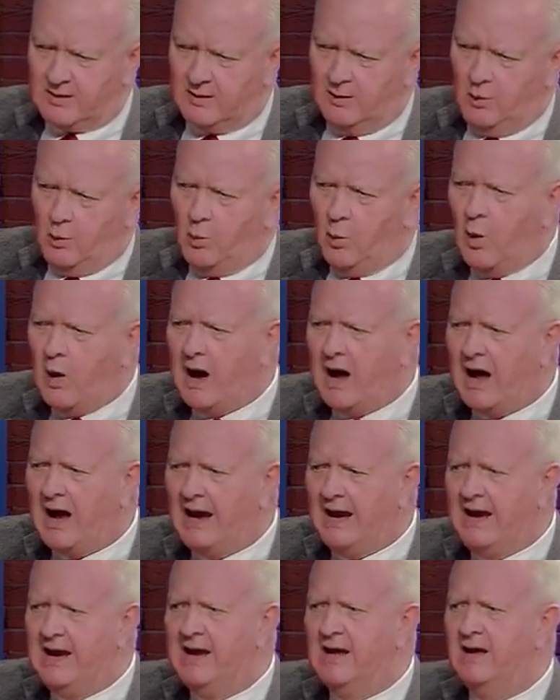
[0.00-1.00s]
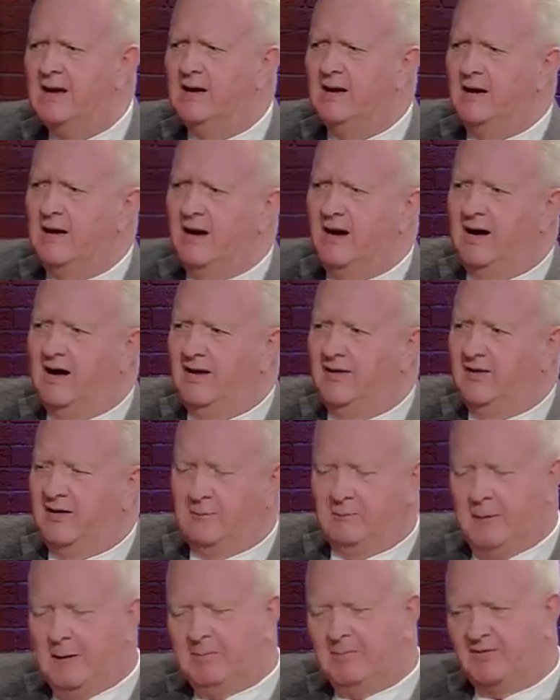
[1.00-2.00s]
why
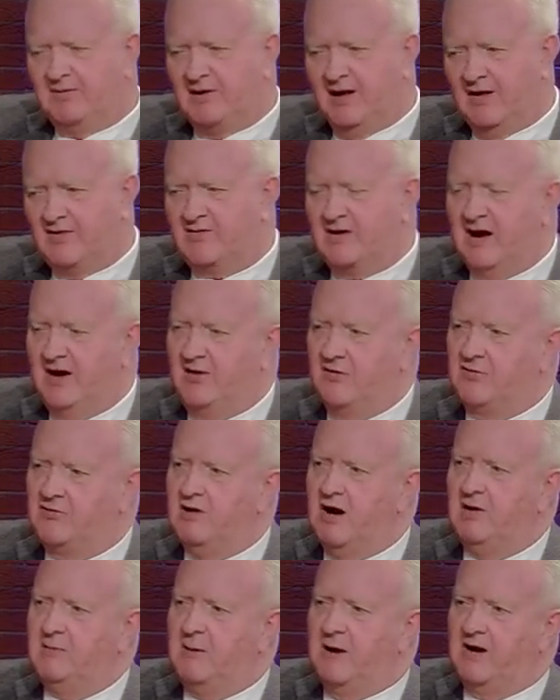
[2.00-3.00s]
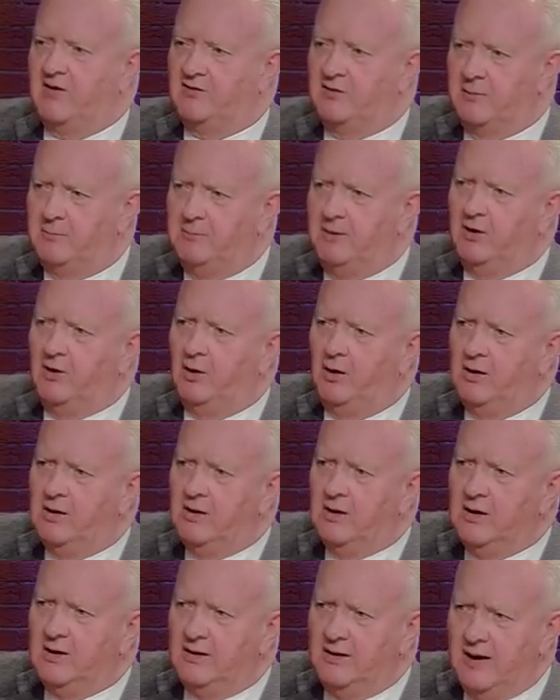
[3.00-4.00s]
people say it's kind of strange, because the bill
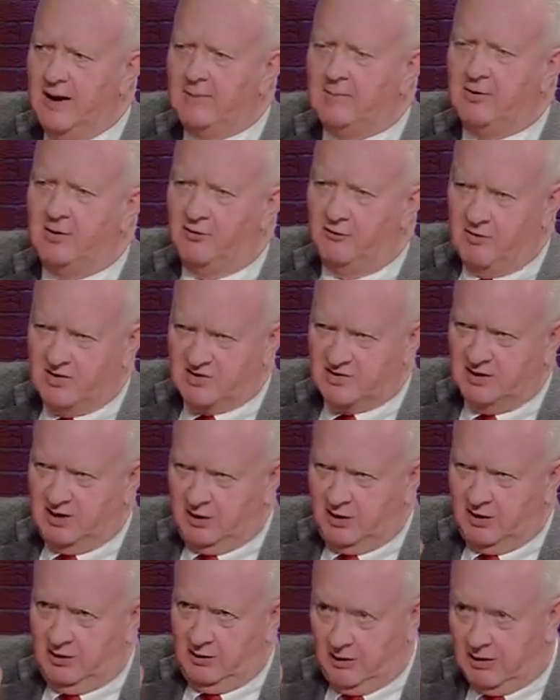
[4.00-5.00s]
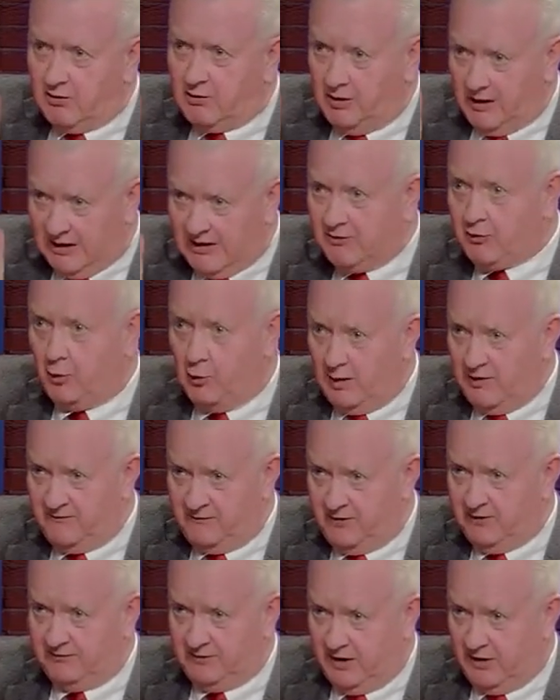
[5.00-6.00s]
number originally is
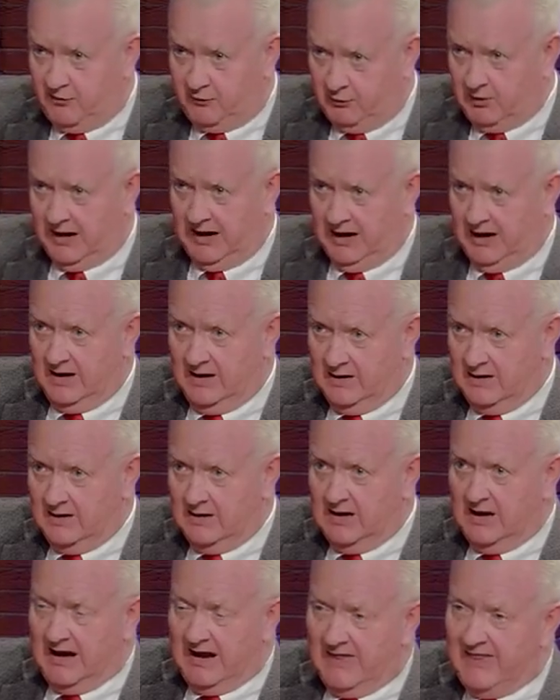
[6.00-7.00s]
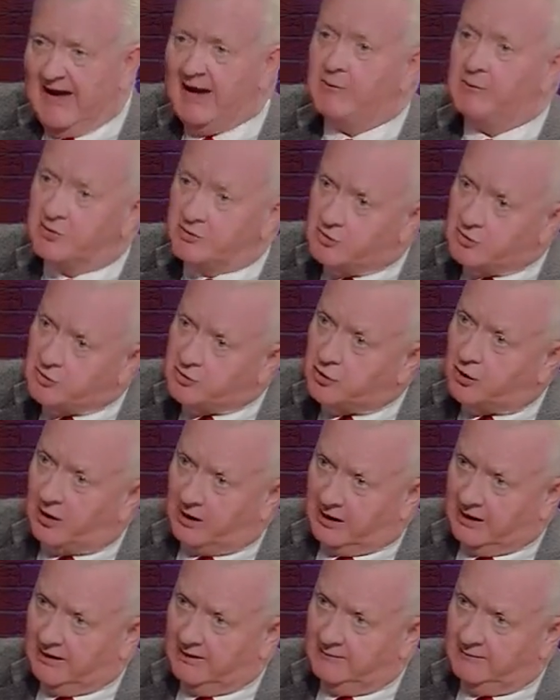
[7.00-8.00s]
153, and that was the
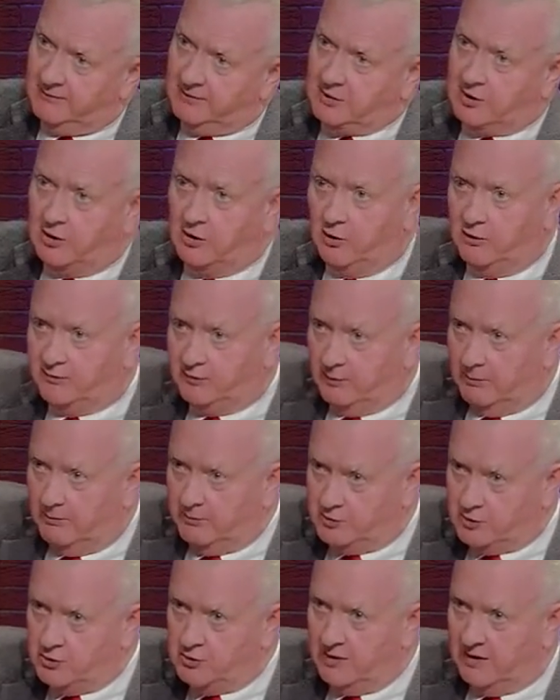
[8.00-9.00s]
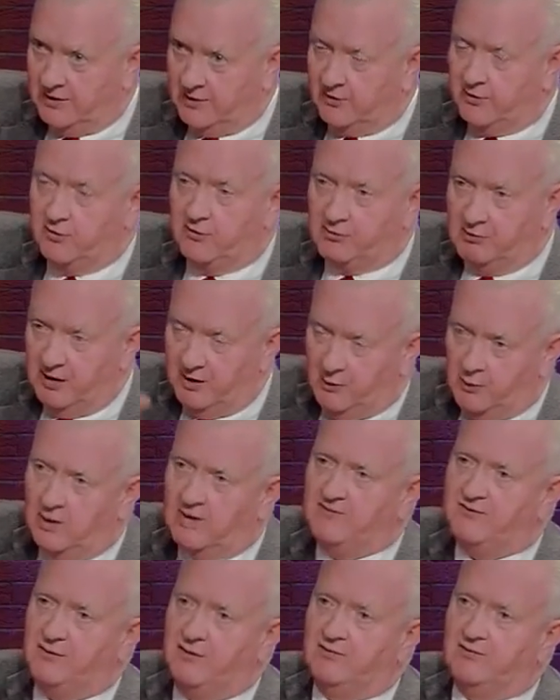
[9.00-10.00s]
target, to go from 203 to
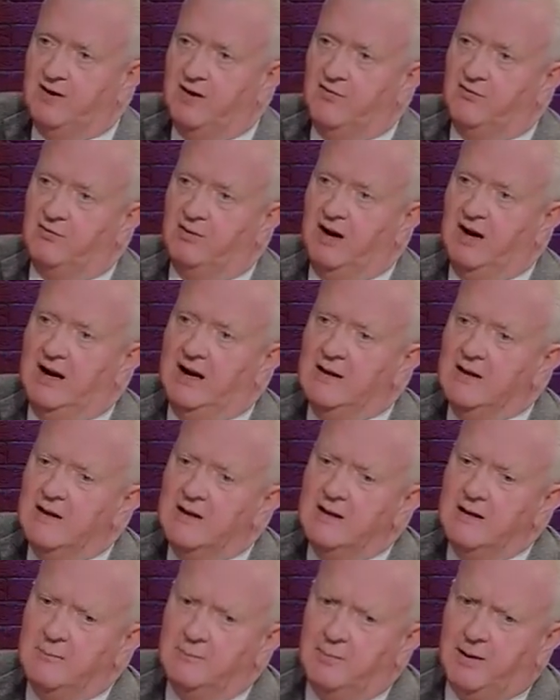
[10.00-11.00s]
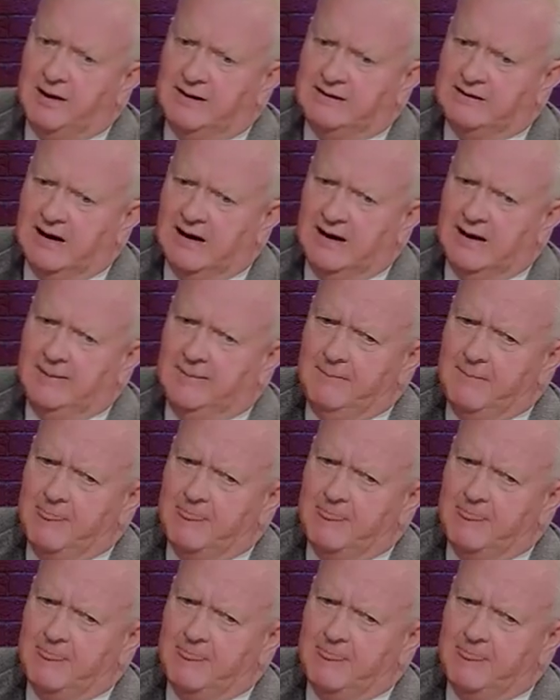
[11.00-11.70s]
153. But